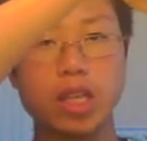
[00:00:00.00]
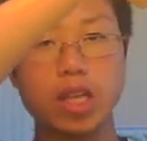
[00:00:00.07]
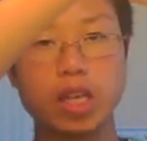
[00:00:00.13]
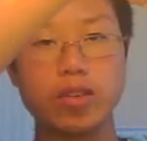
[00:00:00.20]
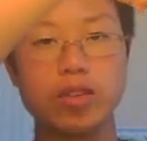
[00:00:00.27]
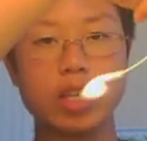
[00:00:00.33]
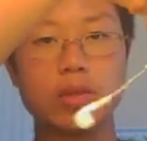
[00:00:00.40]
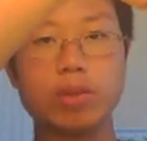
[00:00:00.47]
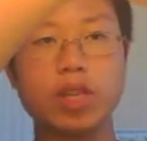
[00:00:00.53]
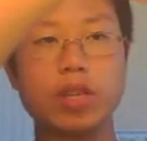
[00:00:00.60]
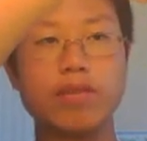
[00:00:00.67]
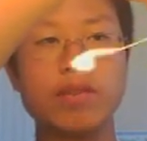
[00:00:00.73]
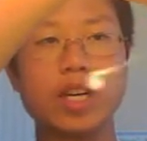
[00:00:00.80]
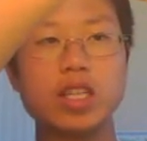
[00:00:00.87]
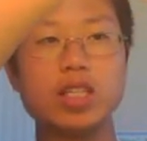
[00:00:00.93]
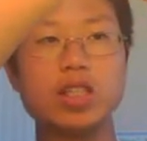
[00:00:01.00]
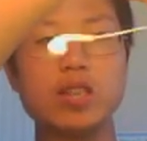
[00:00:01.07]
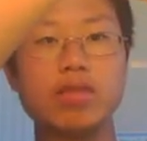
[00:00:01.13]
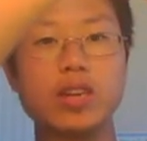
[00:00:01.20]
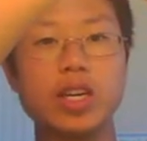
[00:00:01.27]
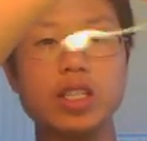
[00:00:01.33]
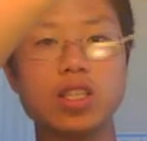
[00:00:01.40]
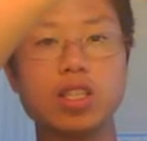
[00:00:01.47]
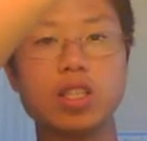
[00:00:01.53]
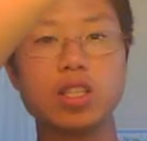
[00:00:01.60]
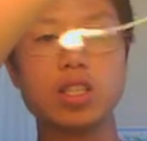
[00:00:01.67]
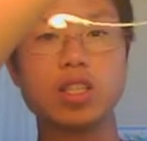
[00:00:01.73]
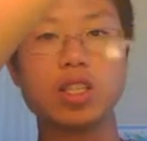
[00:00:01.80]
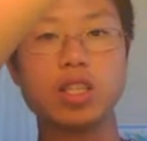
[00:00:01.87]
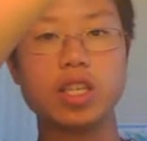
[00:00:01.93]
If I spin it faster and
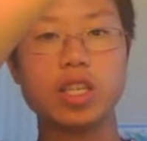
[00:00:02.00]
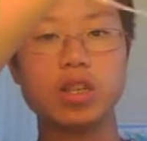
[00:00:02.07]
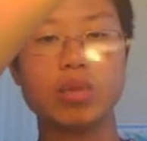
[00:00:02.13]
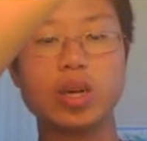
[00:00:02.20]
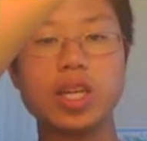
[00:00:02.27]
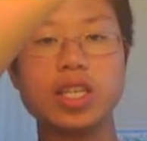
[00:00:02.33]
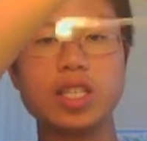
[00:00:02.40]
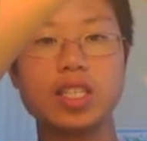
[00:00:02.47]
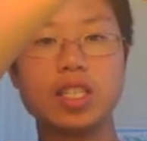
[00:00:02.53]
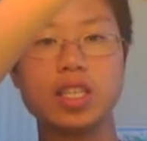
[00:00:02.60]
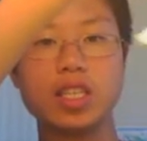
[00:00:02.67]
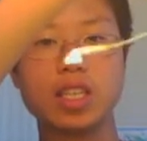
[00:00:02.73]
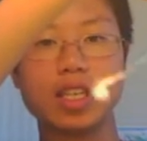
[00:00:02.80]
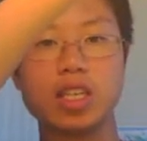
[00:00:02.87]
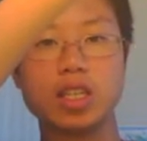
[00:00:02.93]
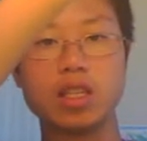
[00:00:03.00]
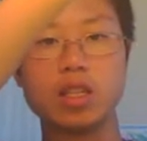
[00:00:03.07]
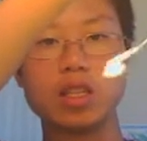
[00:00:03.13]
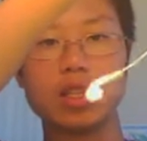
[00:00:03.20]
faster, it rises in height.